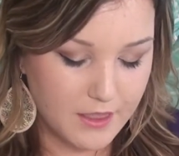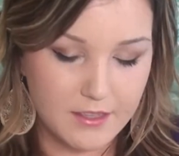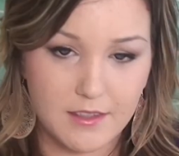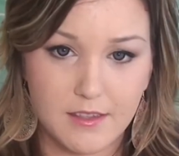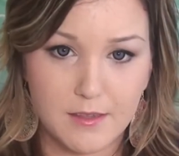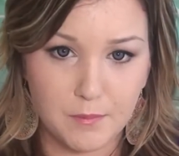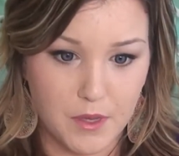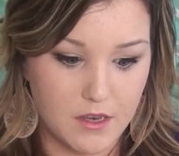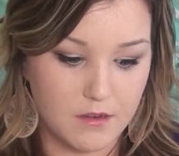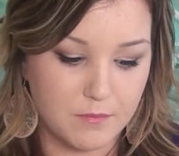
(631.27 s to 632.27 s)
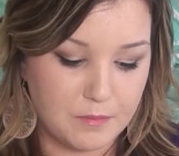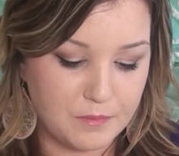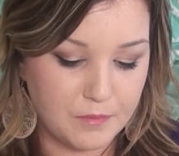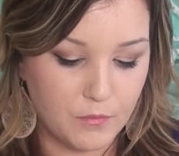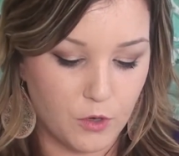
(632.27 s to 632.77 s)
this has been
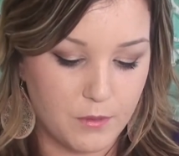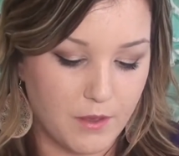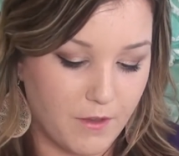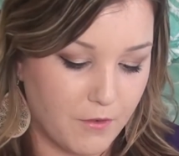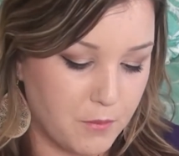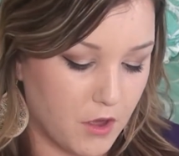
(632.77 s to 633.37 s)
one of my favorite